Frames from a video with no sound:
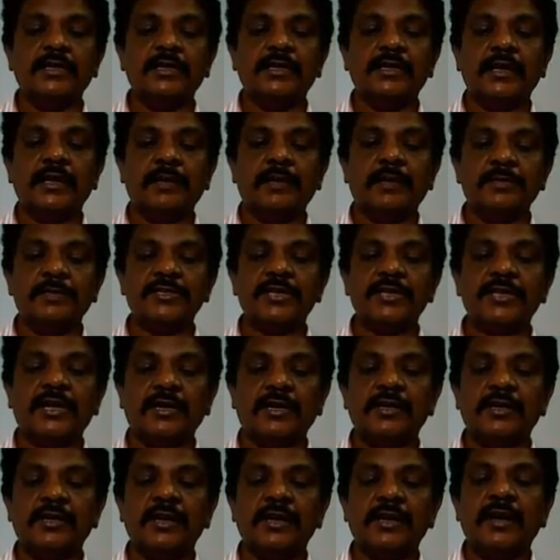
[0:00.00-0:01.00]

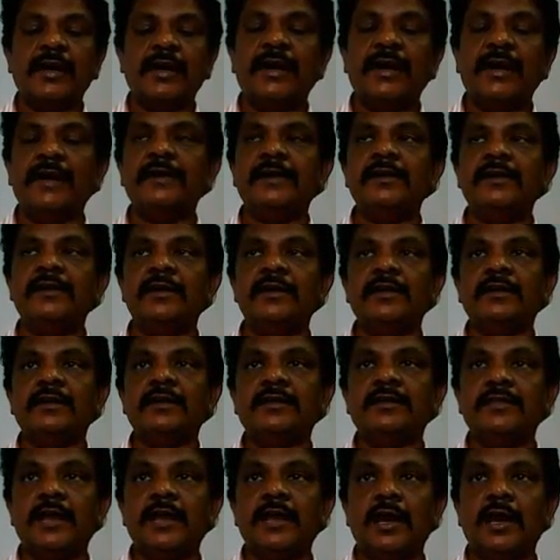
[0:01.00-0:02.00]
emission and
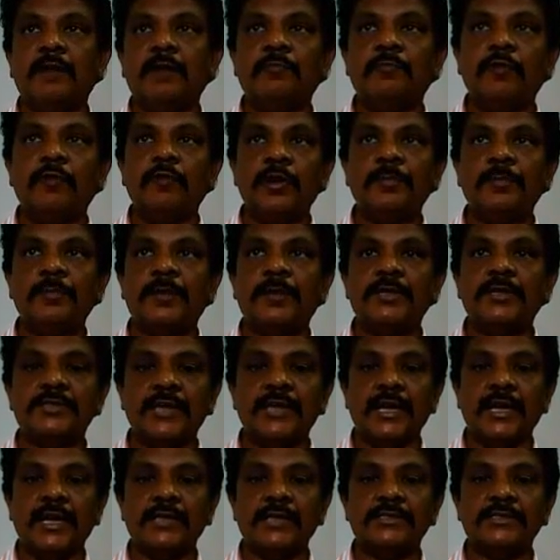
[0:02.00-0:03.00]
the upward
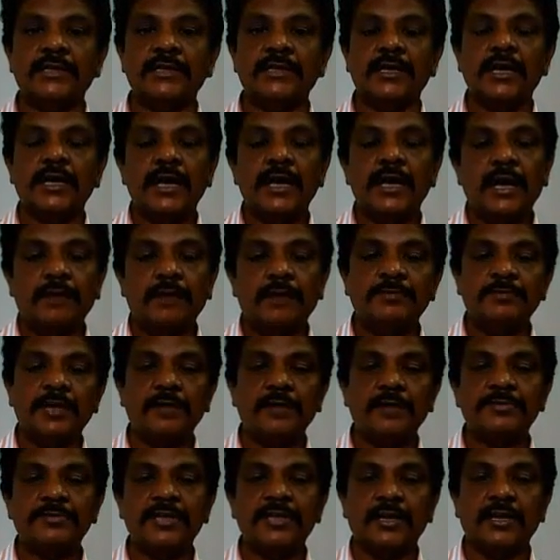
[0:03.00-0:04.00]
process
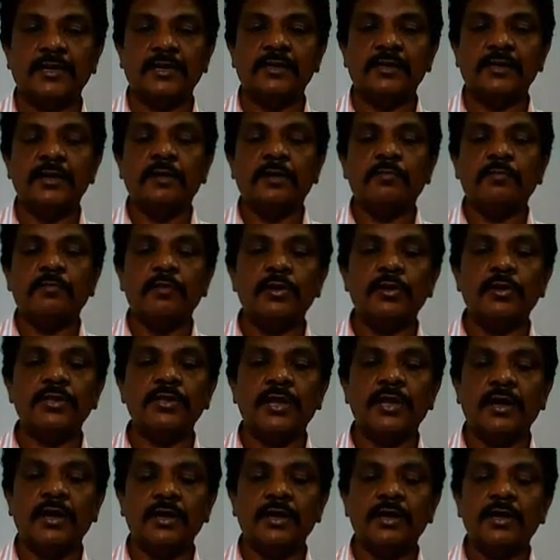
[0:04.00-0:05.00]
absorption both
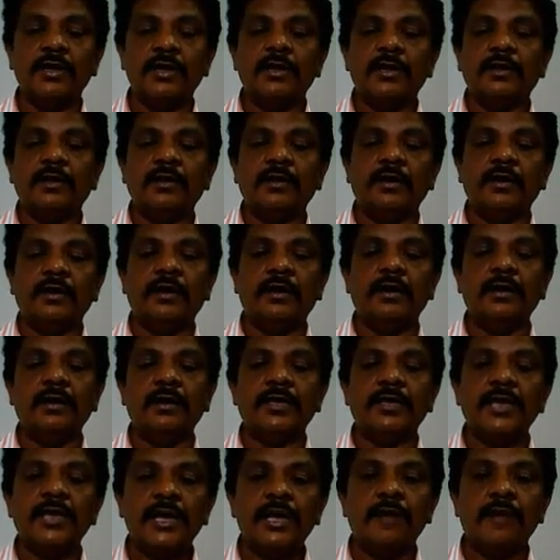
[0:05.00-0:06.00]
are
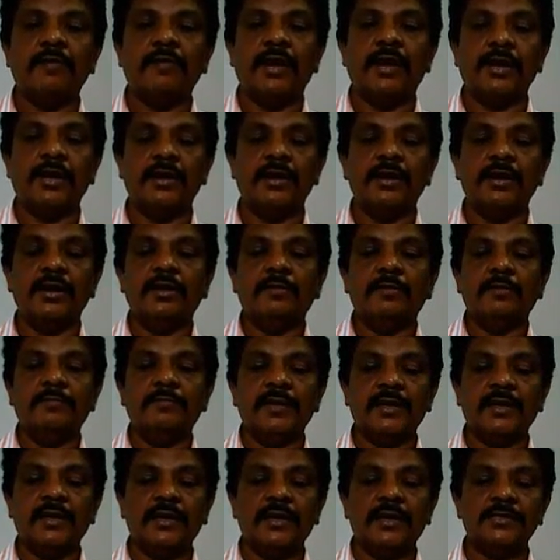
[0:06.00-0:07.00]
equal
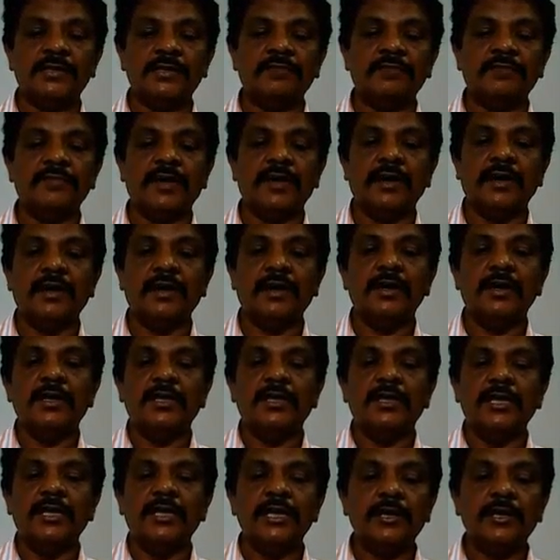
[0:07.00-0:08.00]
because of the
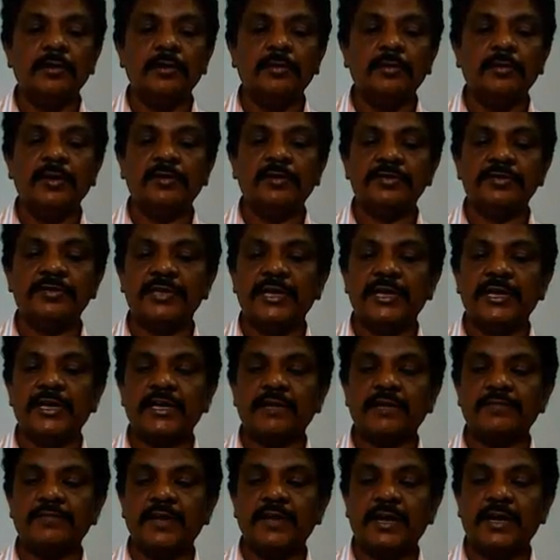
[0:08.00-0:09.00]
equilibrium state
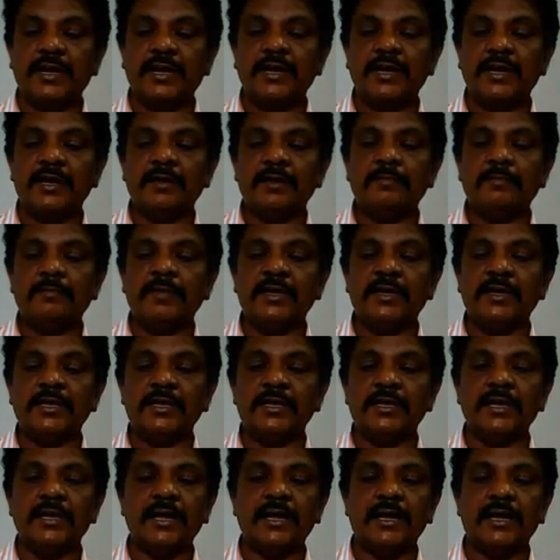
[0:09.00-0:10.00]
of the
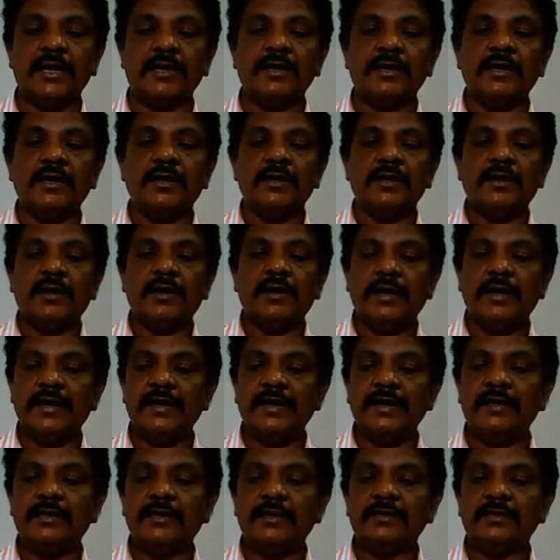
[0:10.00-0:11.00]
material.
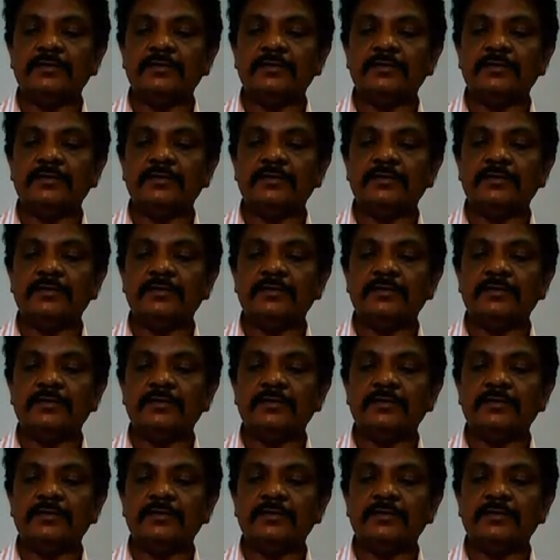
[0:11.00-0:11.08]
And